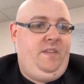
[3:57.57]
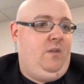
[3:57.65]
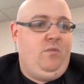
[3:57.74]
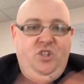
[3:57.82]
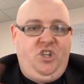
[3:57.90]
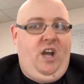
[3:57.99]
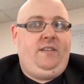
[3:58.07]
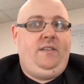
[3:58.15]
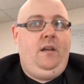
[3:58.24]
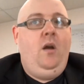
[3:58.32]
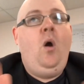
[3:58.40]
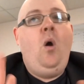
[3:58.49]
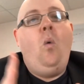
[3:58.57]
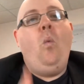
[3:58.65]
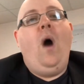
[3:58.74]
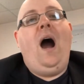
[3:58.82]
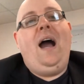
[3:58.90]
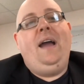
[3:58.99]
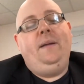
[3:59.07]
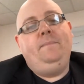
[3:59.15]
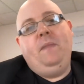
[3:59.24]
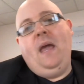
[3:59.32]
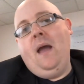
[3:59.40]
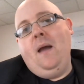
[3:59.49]
They reject it. Why?
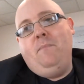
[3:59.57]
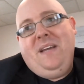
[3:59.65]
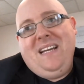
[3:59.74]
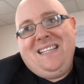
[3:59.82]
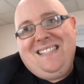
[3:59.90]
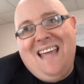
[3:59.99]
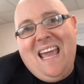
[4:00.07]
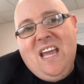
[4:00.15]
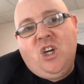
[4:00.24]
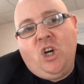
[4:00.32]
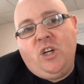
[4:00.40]
Because they